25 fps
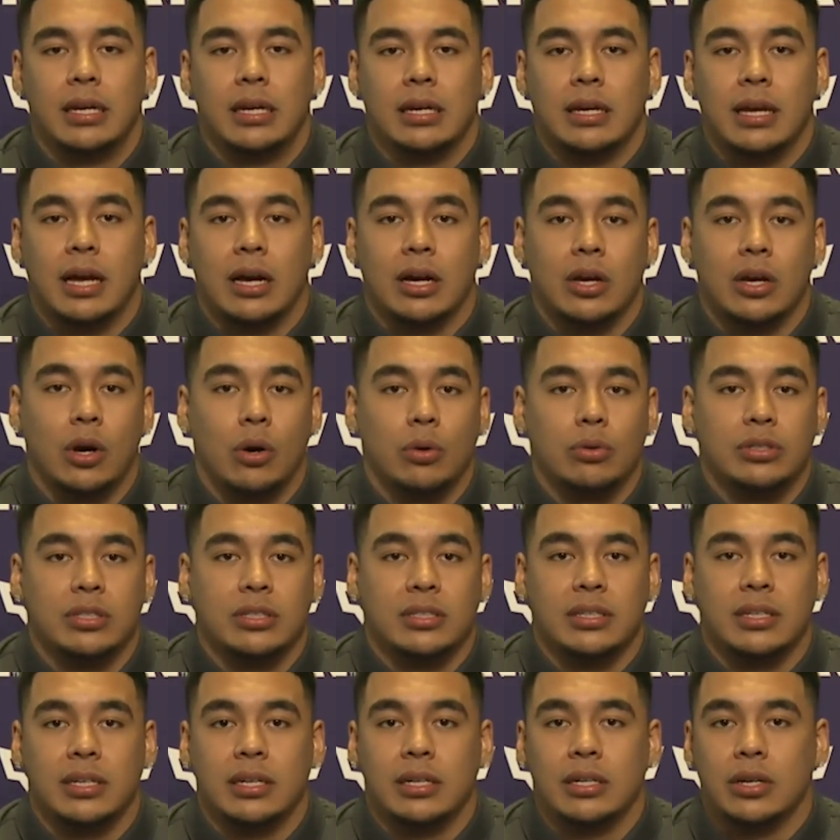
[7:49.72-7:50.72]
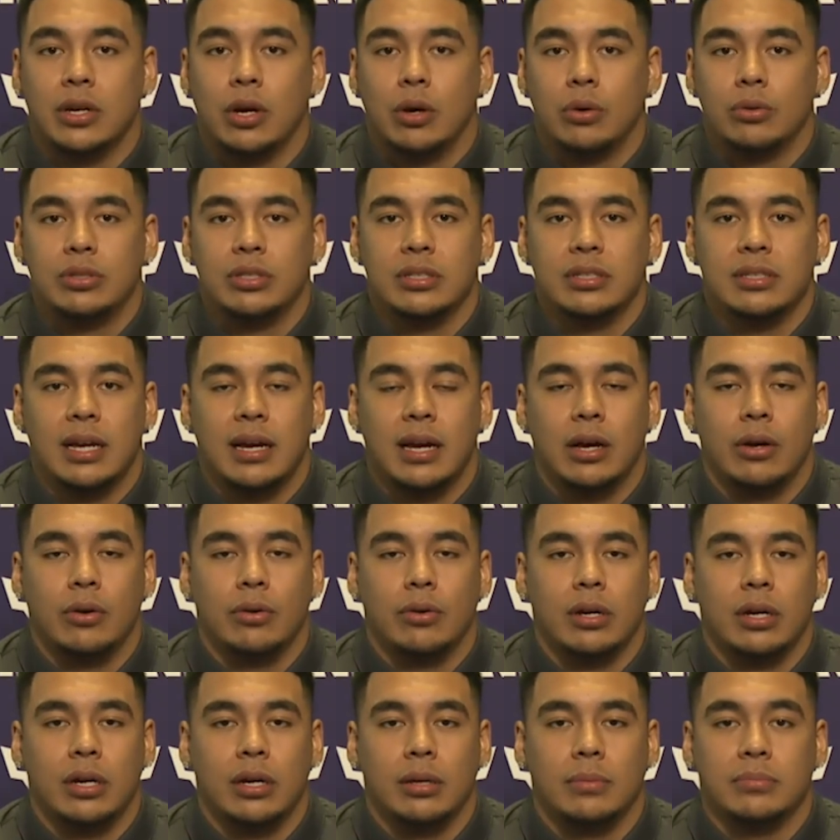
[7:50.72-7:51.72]
got coaches in, coaches out.
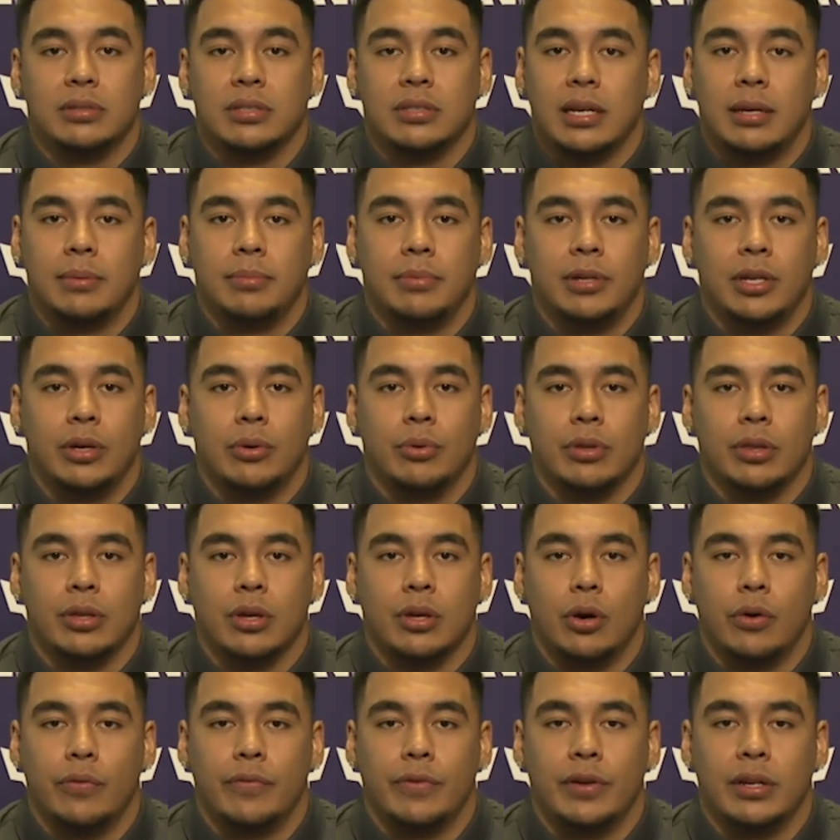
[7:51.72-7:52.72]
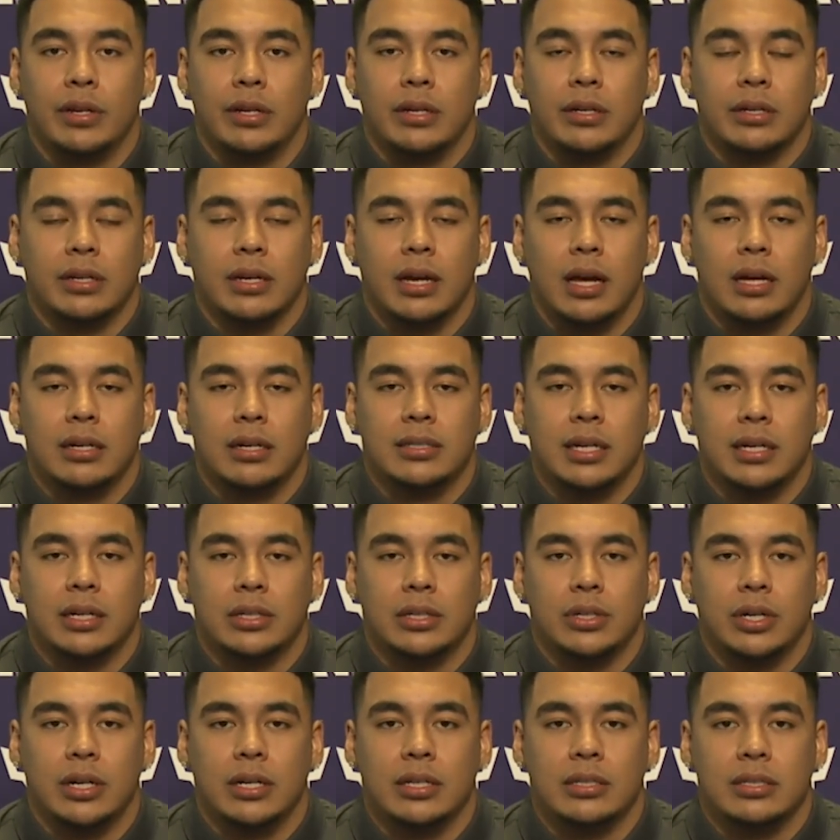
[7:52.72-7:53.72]
Um, same deal with COVID and
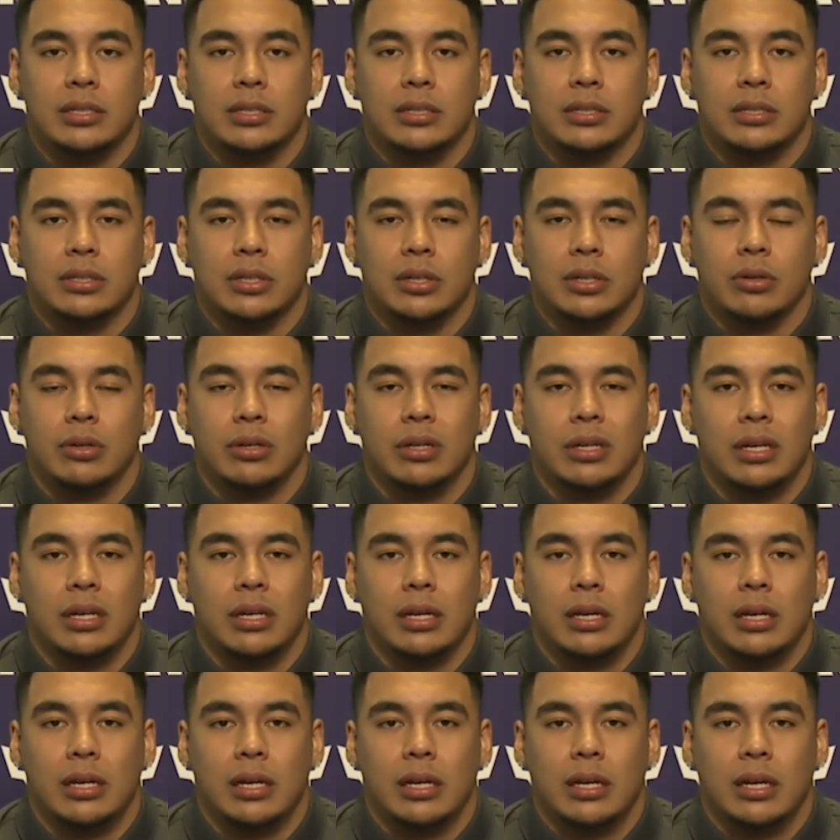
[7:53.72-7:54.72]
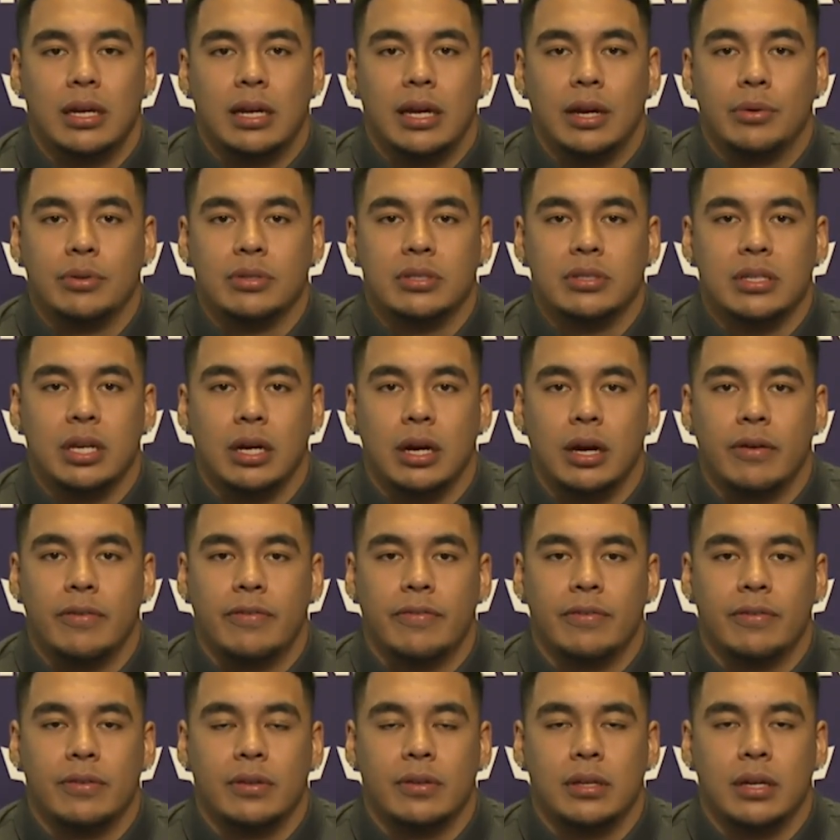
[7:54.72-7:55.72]
contact tracing. So it was
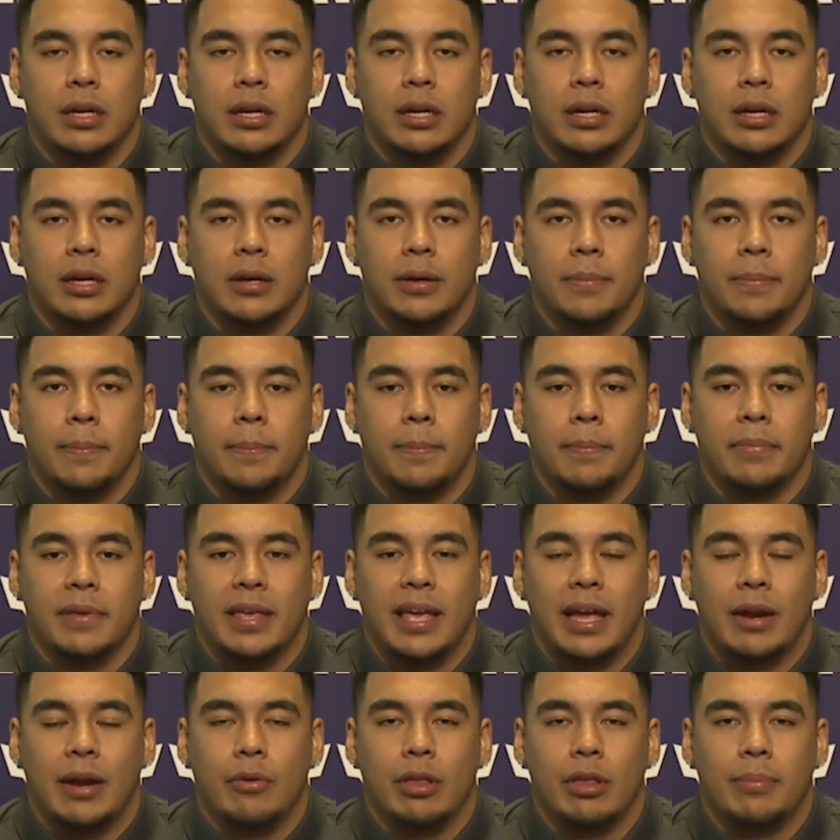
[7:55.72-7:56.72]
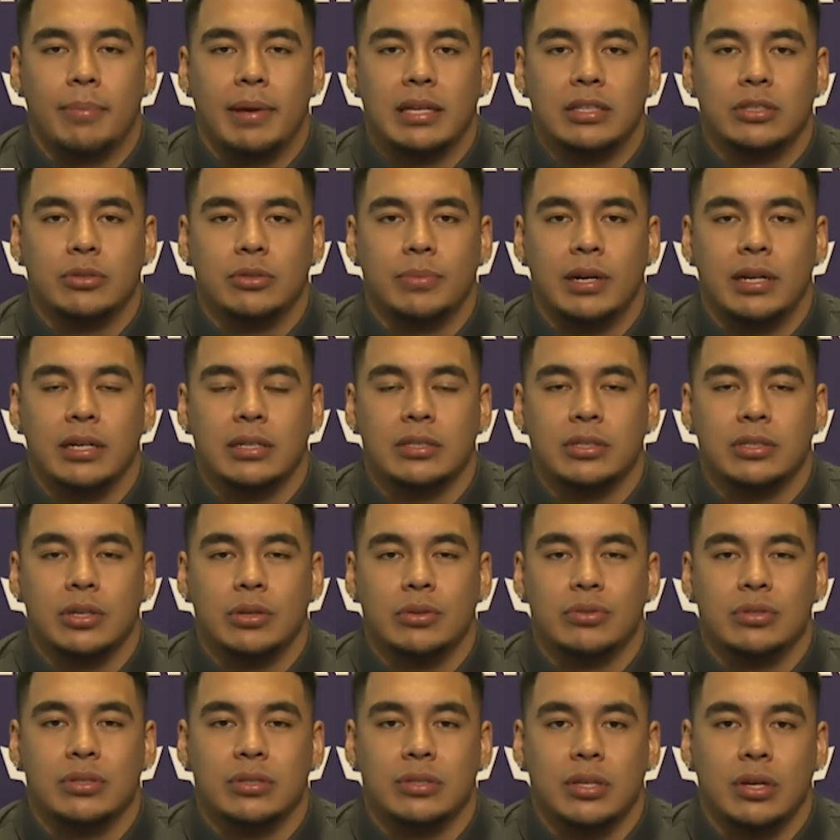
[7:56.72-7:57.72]
tough. Um, can't really make too many
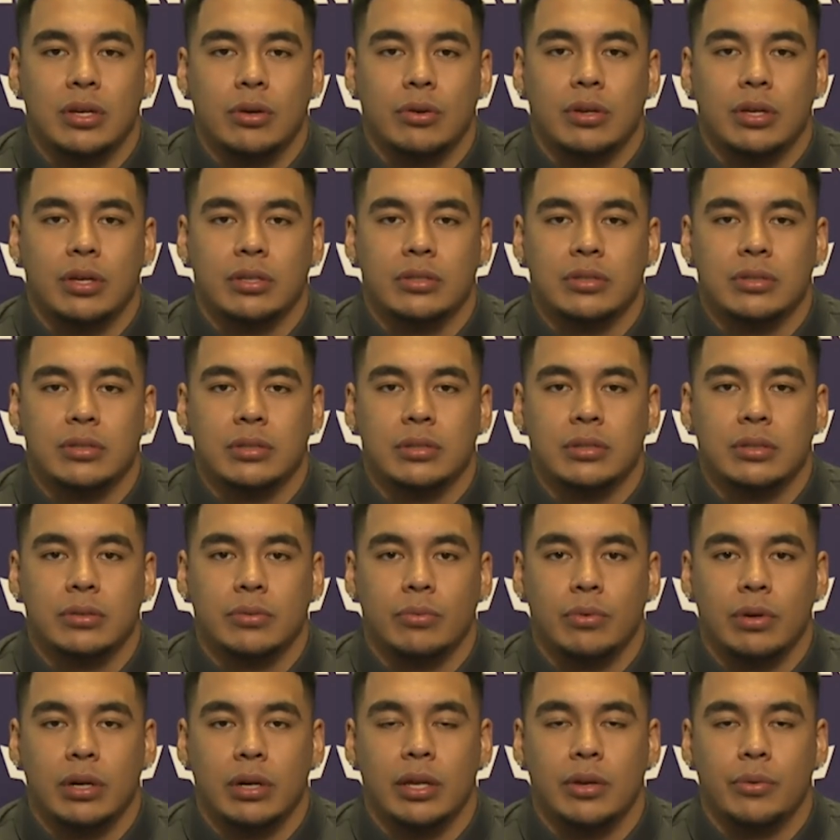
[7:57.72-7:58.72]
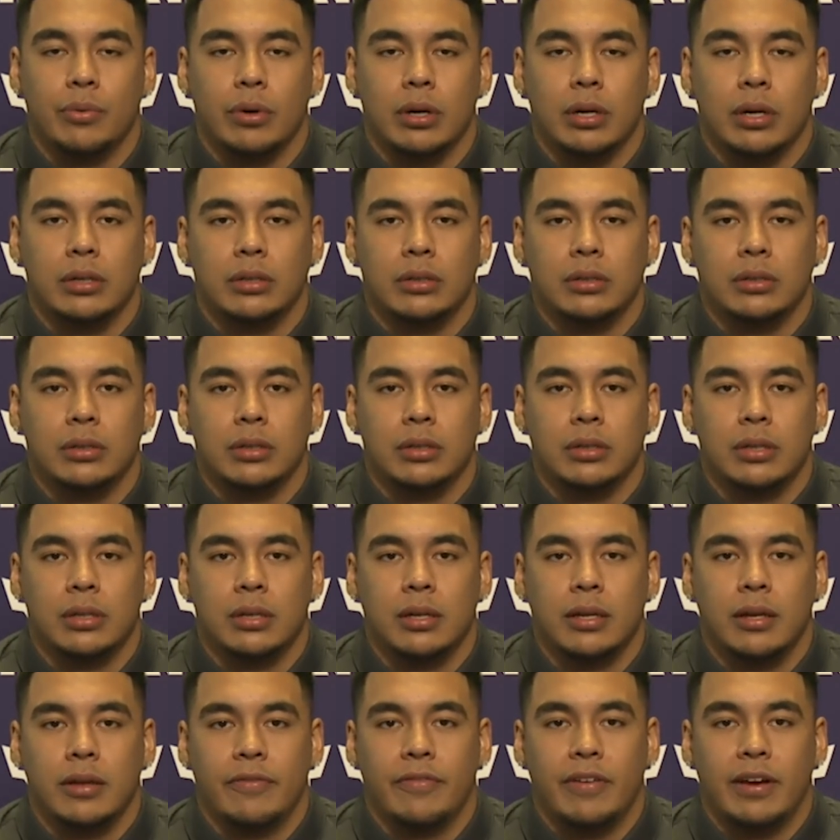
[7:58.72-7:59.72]
excuses though, because really we're
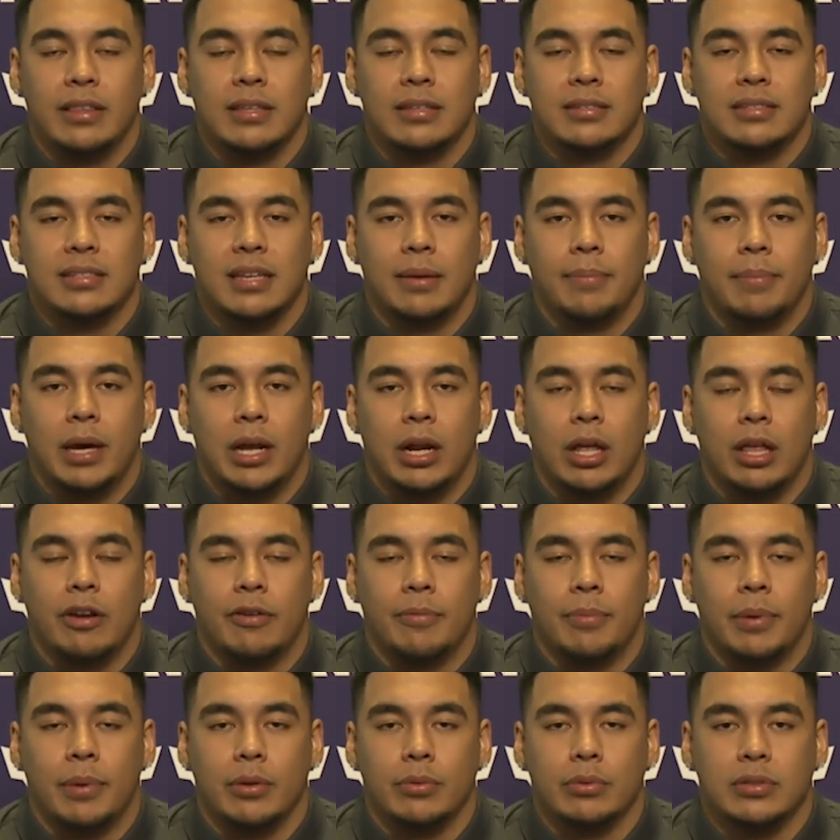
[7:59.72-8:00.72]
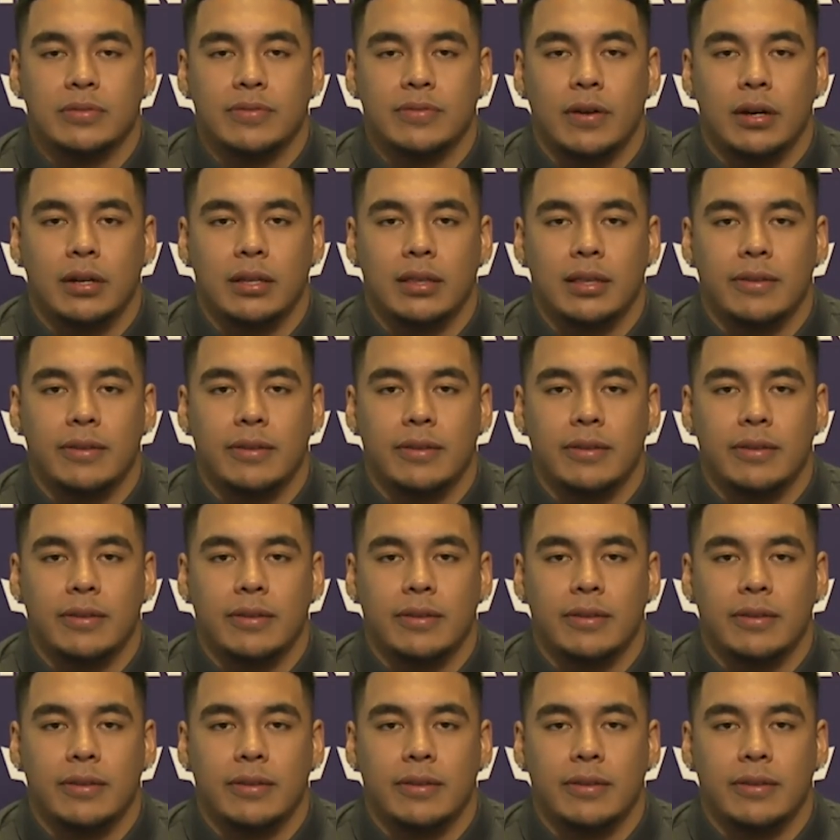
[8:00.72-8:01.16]
fighting the same battle everybody was fighting